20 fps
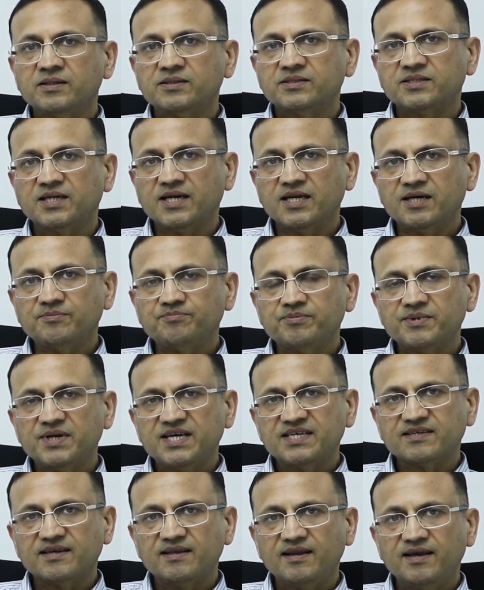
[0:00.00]
Set up
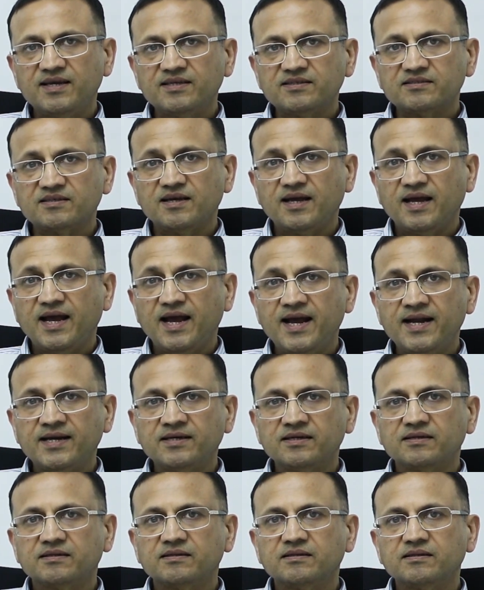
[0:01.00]
SLAs
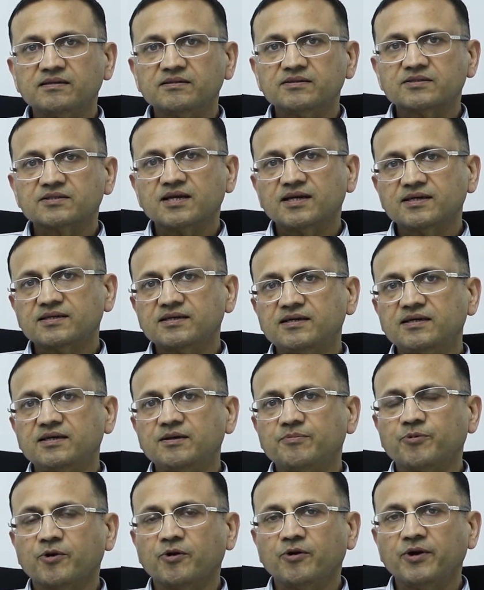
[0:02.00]
and started
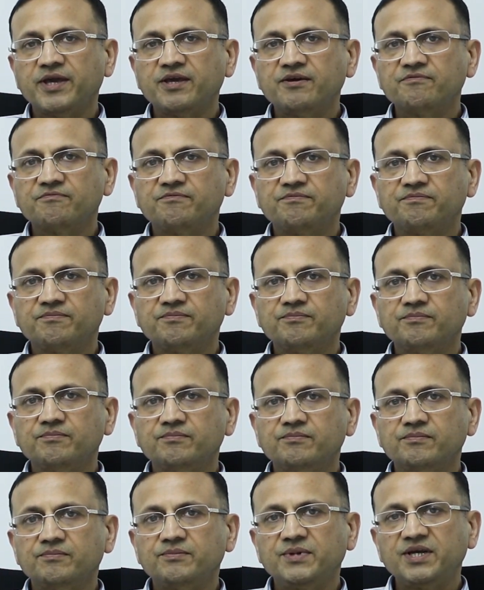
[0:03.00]
deploying,
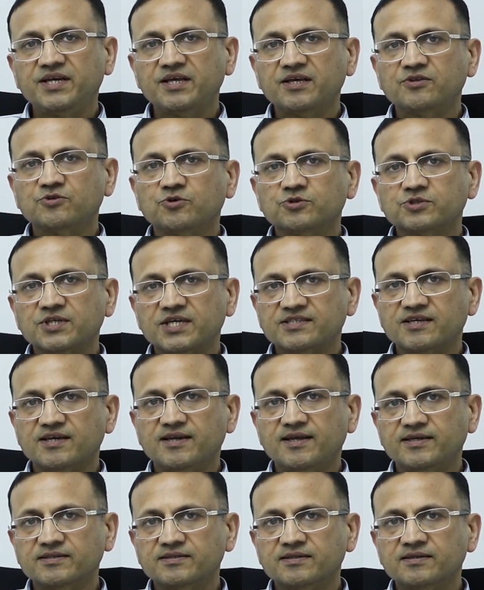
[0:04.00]
meeting those
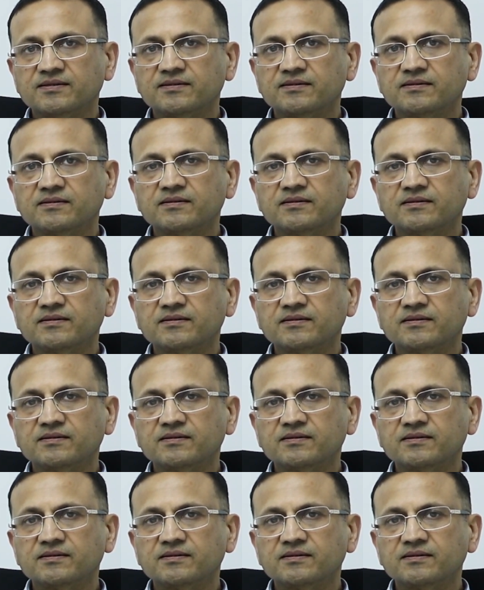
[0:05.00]
SLAs.